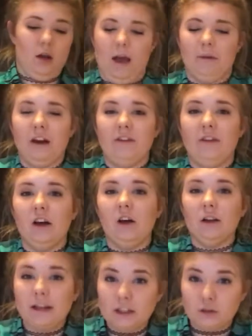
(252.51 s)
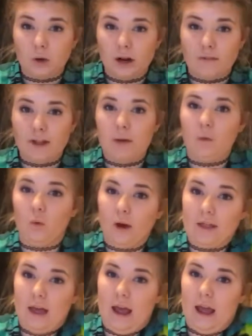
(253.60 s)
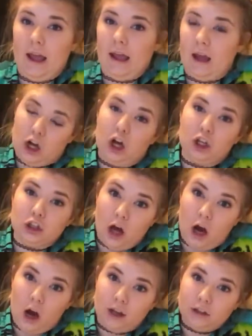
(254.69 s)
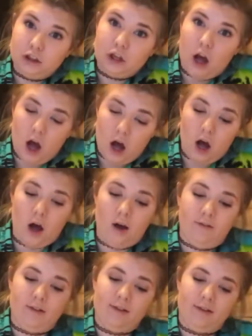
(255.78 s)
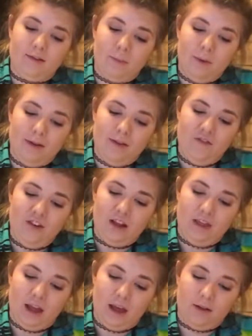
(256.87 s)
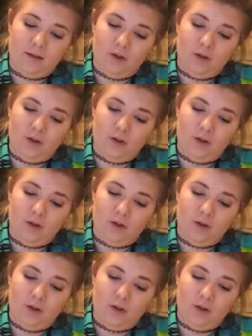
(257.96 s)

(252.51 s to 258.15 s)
I'm going to fill each one of them with a collage of specific things.